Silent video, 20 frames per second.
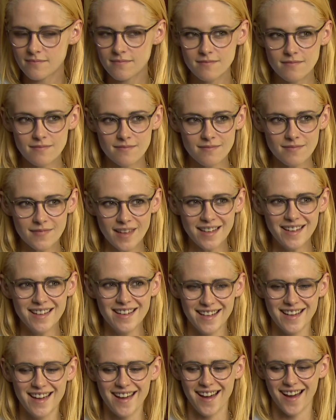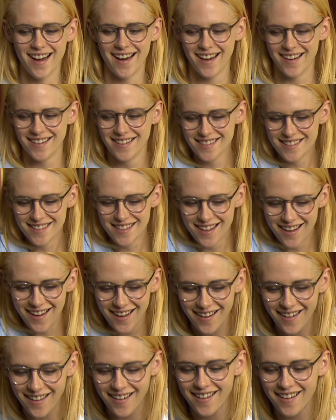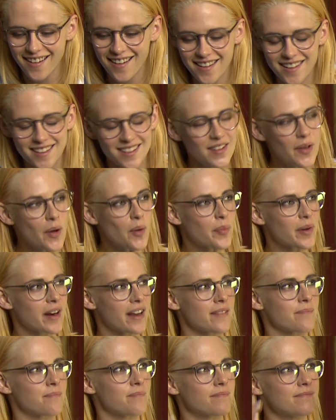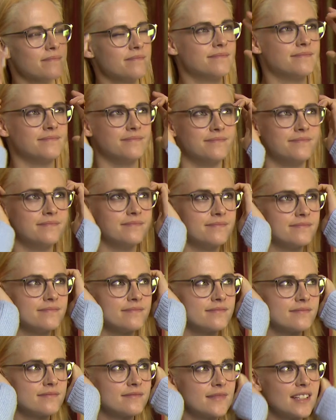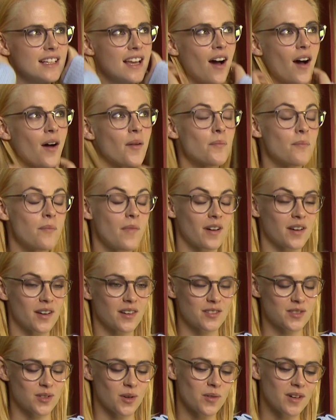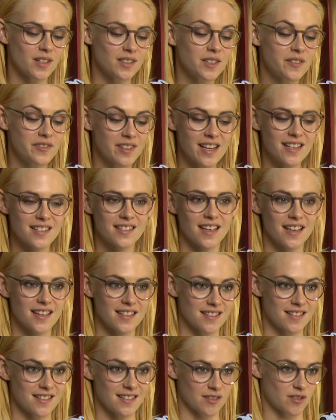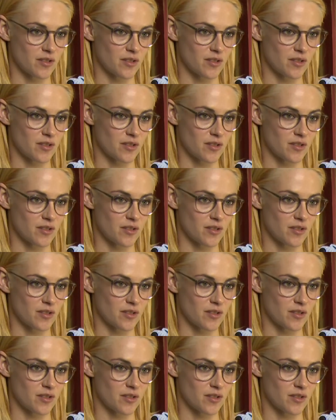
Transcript: imagine. Yeah. Uh, no, but I, hmm. So Olivia Sias is a